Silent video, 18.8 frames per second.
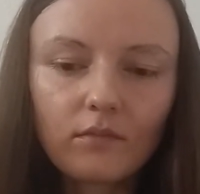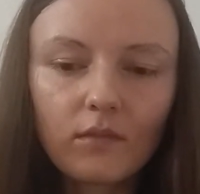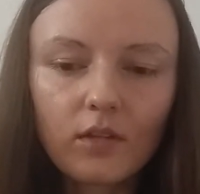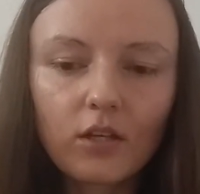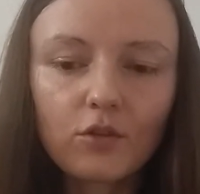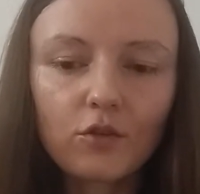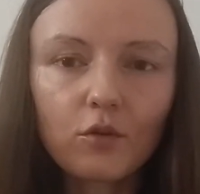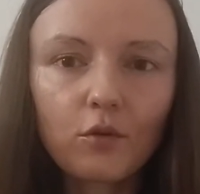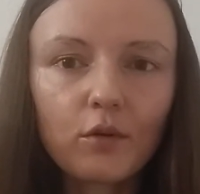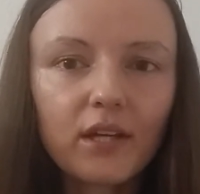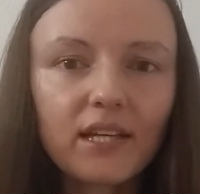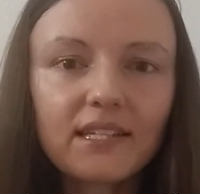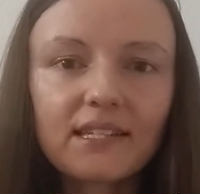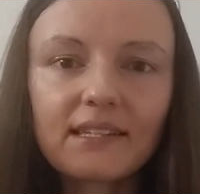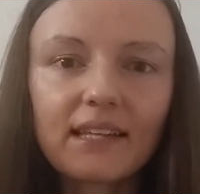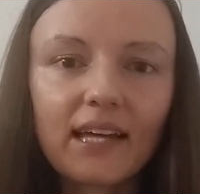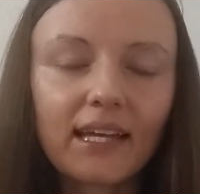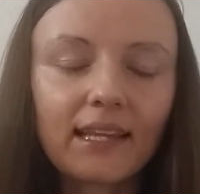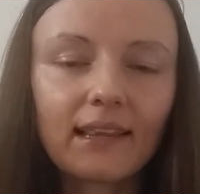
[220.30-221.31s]
so you can
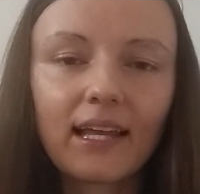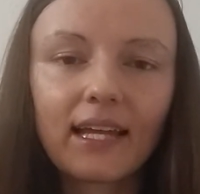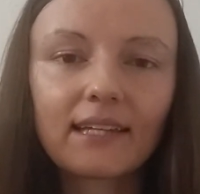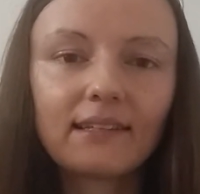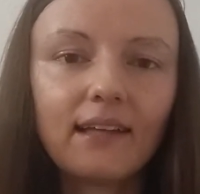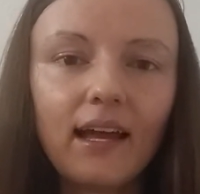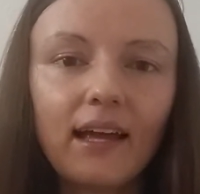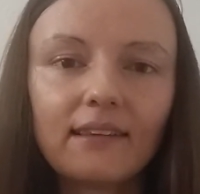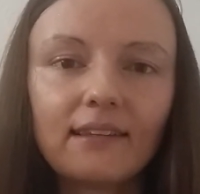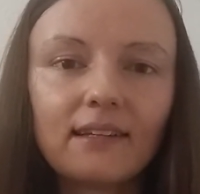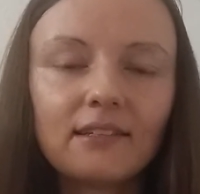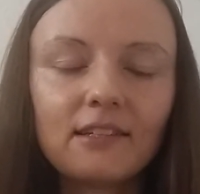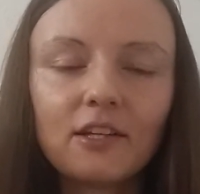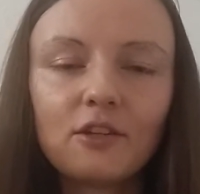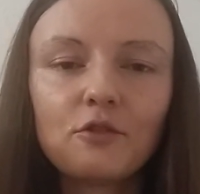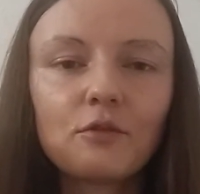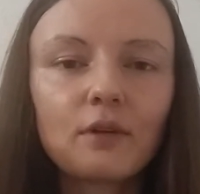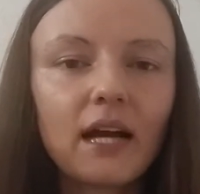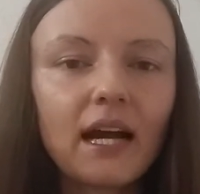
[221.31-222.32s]
start like that, and
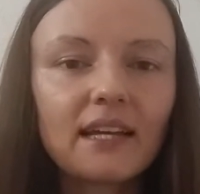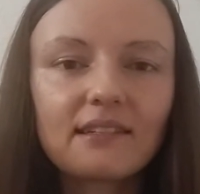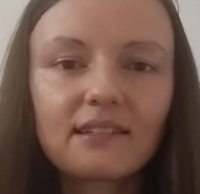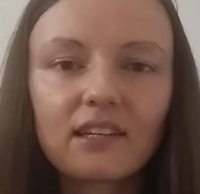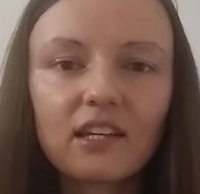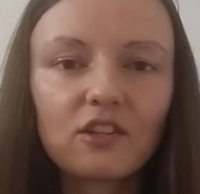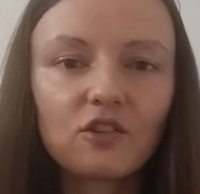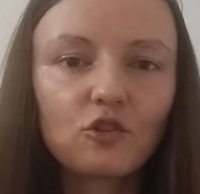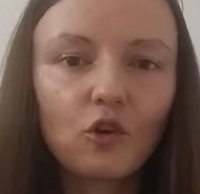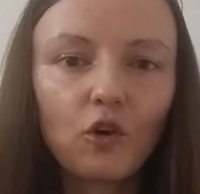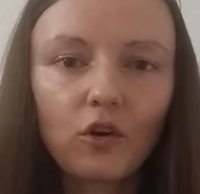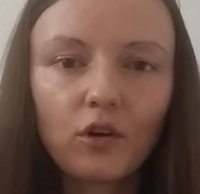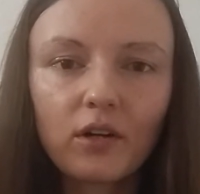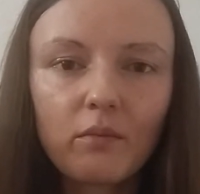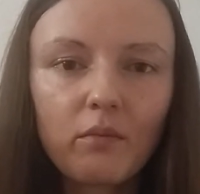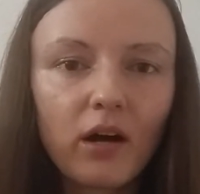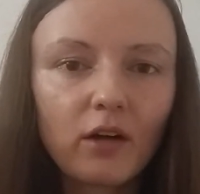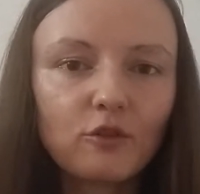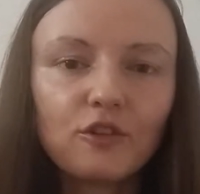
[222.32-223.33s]
then you guys can talk
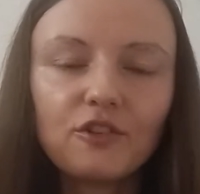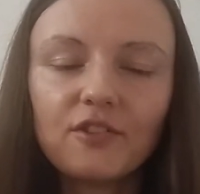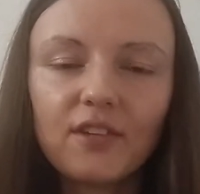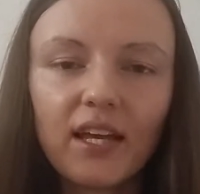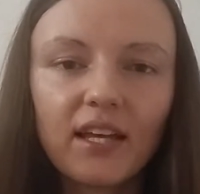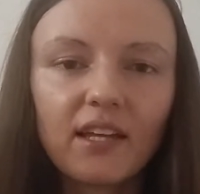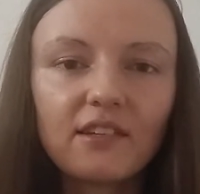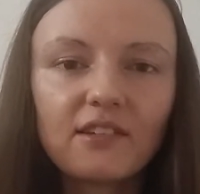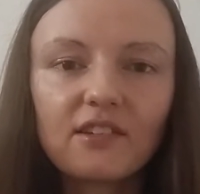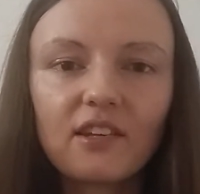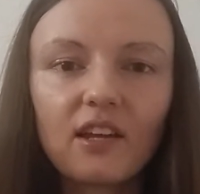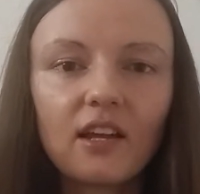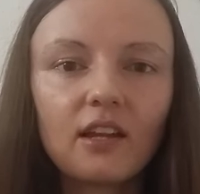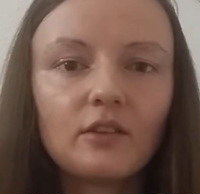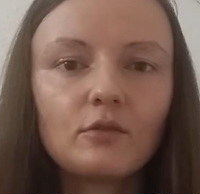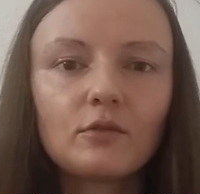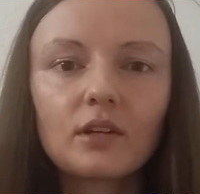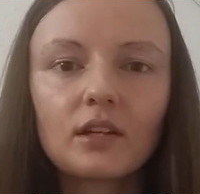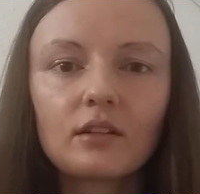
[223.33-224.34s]
about the test,
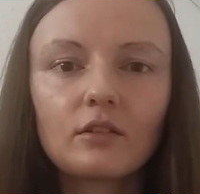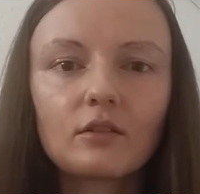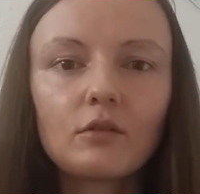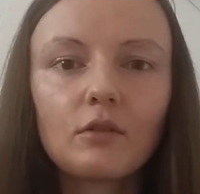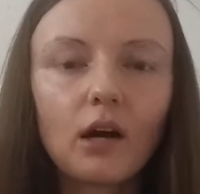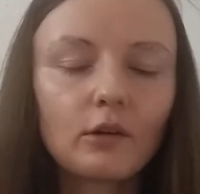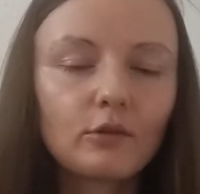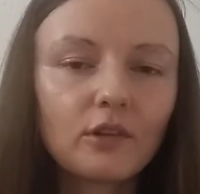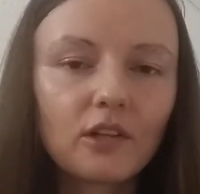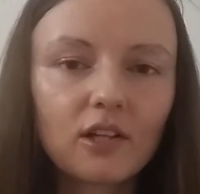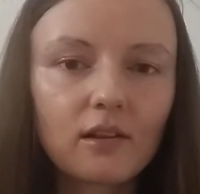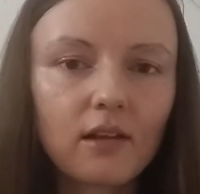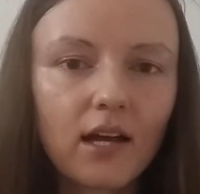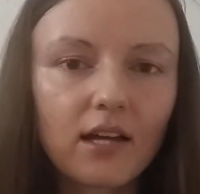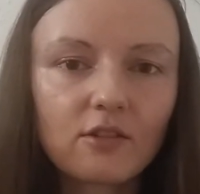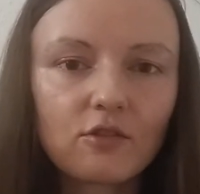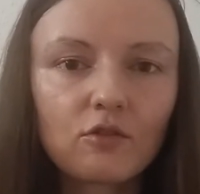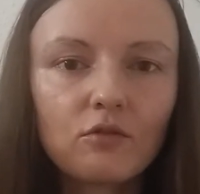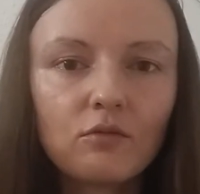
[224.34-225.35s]
and you can go out the
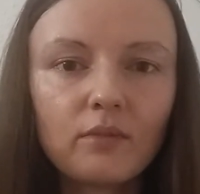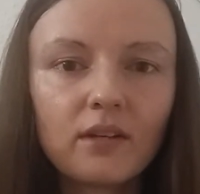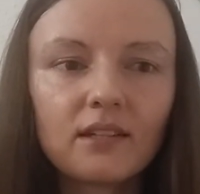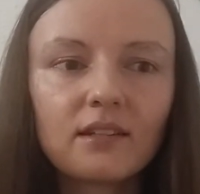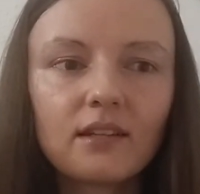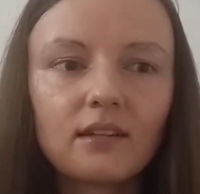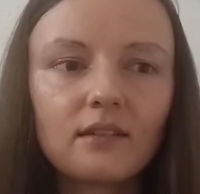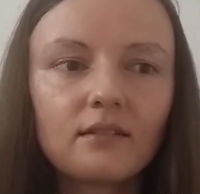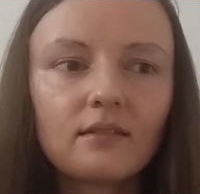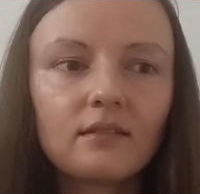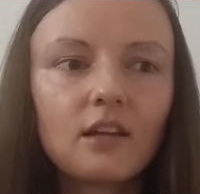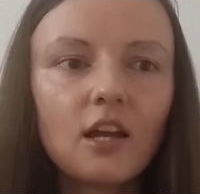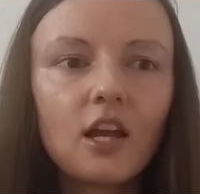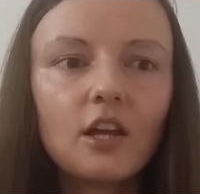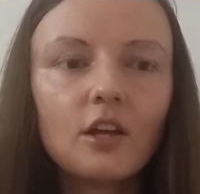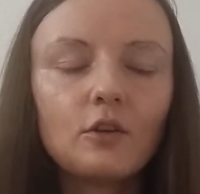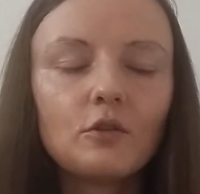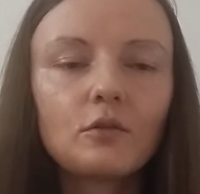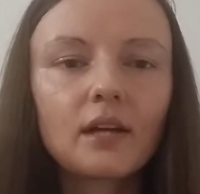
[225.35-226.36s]
classroom, and then
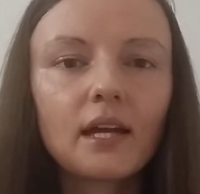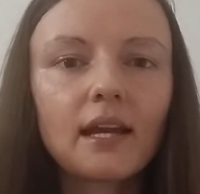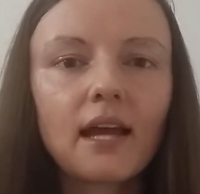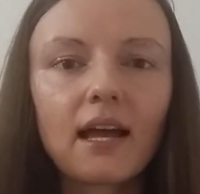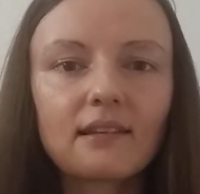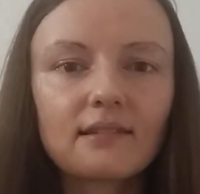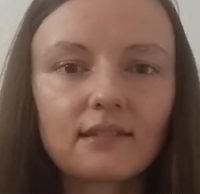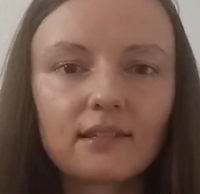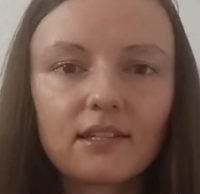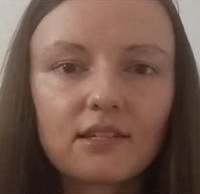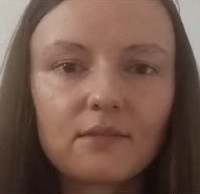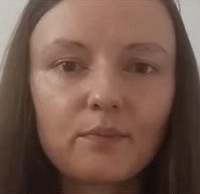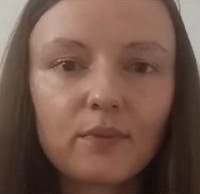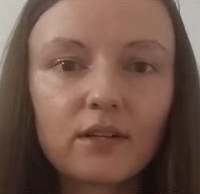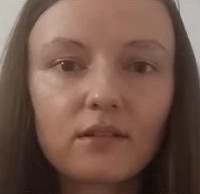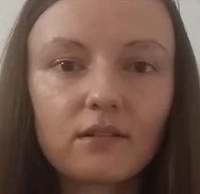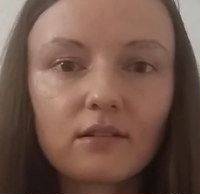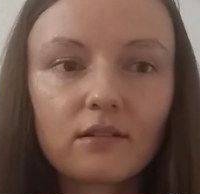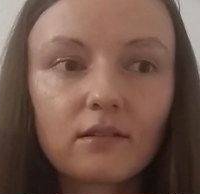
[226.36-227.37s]
you can ask this
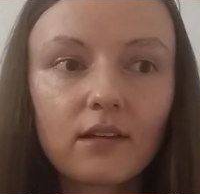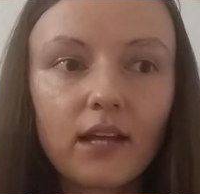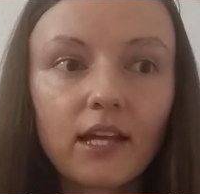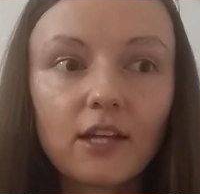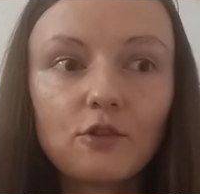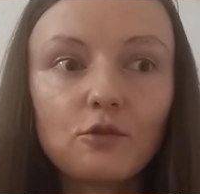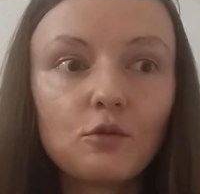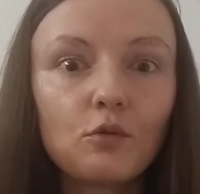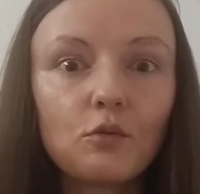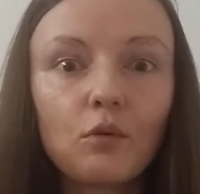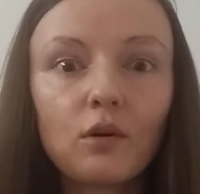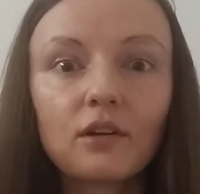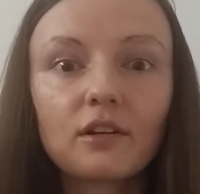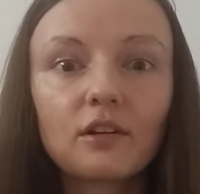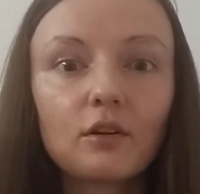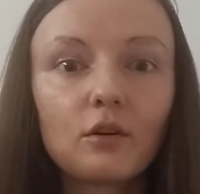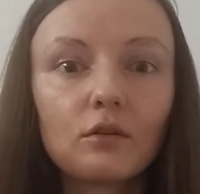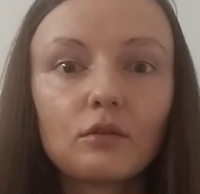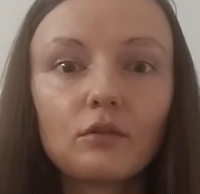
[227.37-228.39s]
person, hey, do you want to
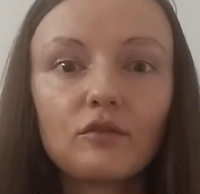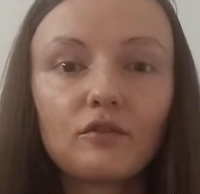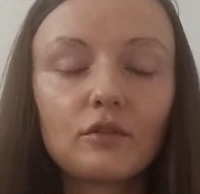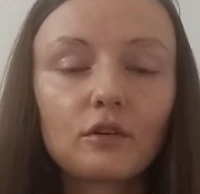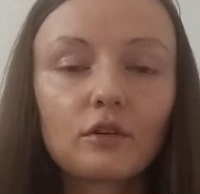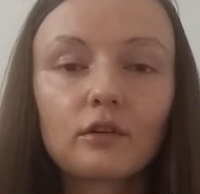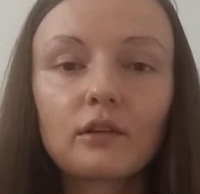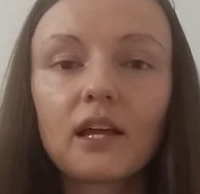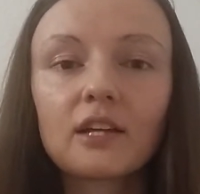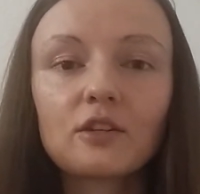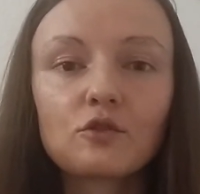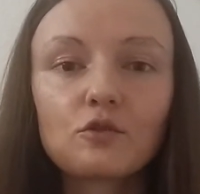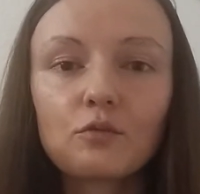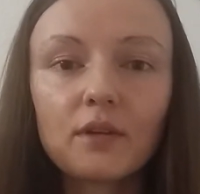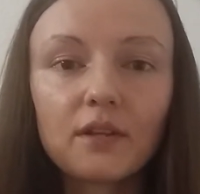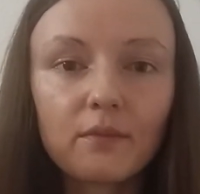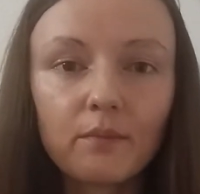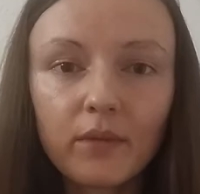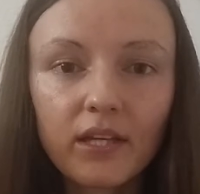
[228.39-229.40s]
go for lunch
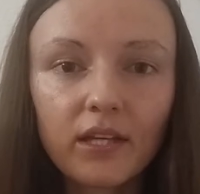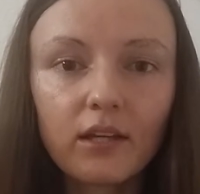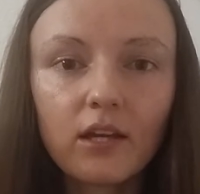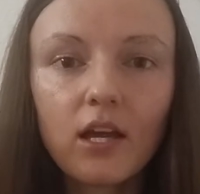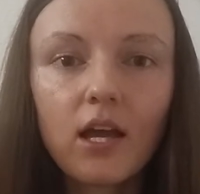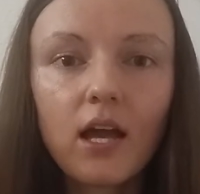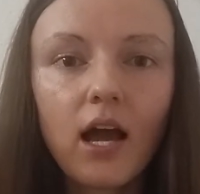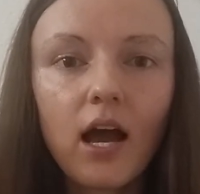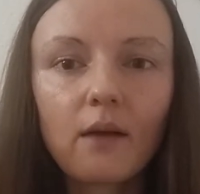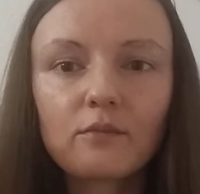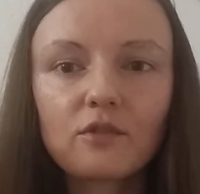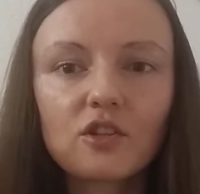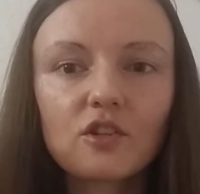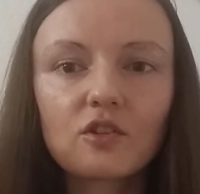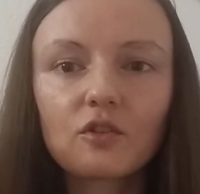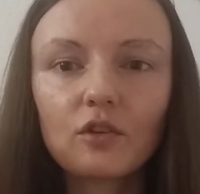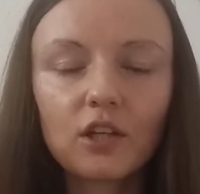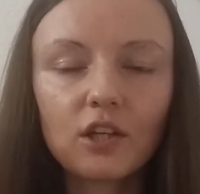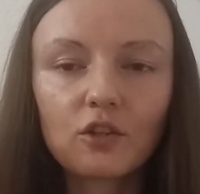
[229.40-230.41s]
with me? I'm
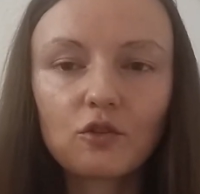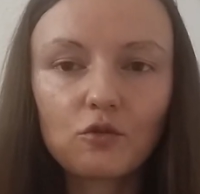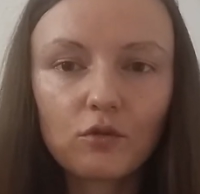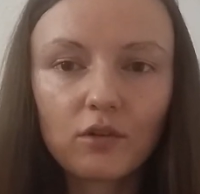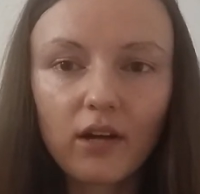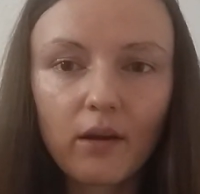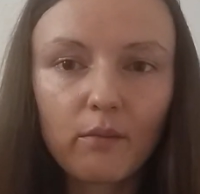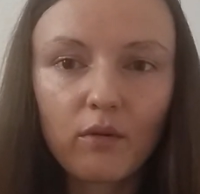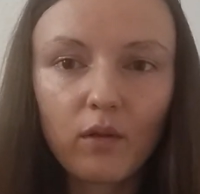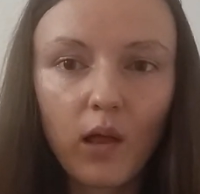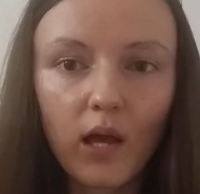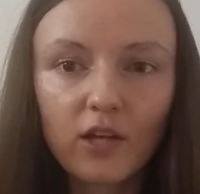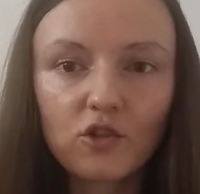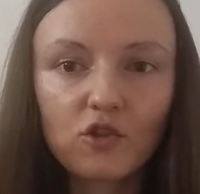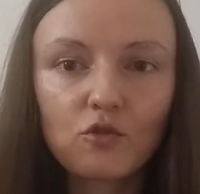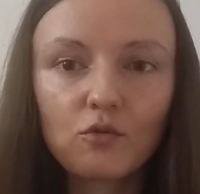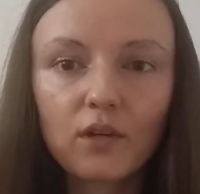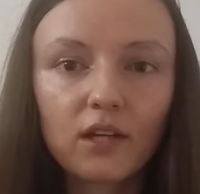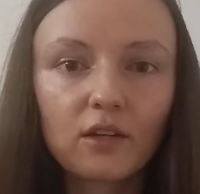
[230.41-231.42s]
just going to grab a
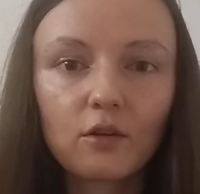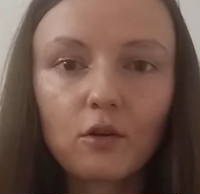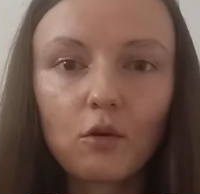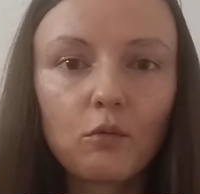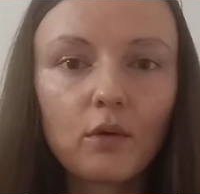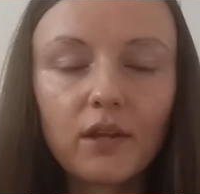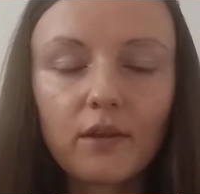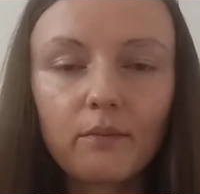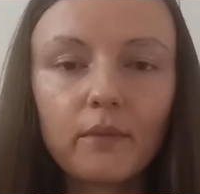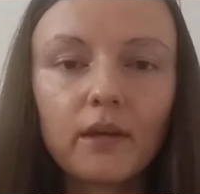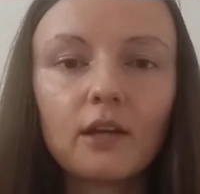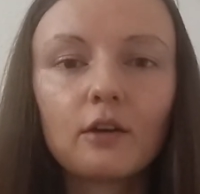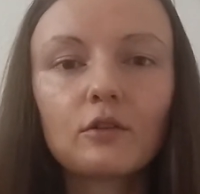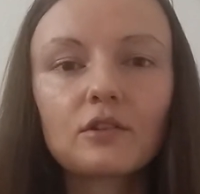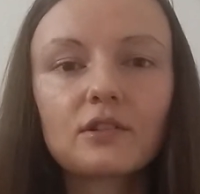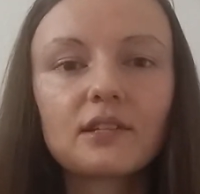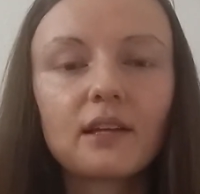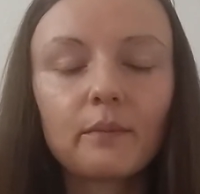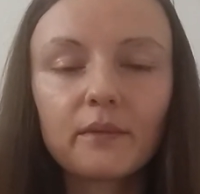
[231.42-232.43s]
lunch, you can go with me,
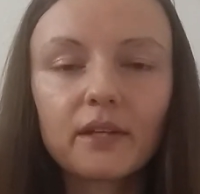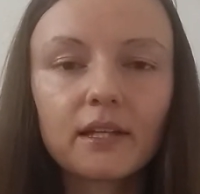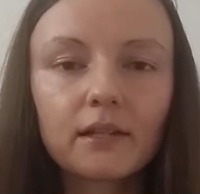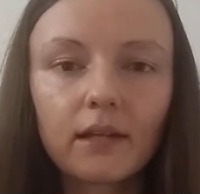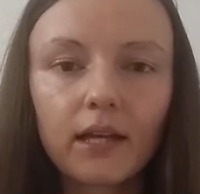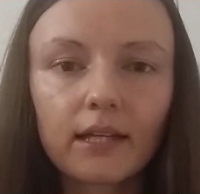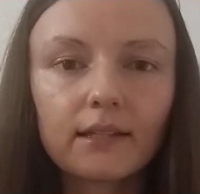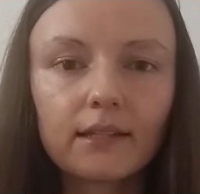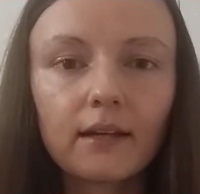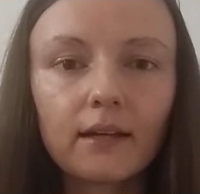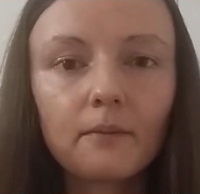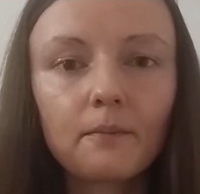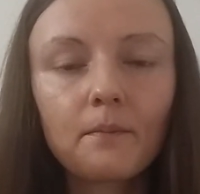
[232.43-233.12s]
or something like that.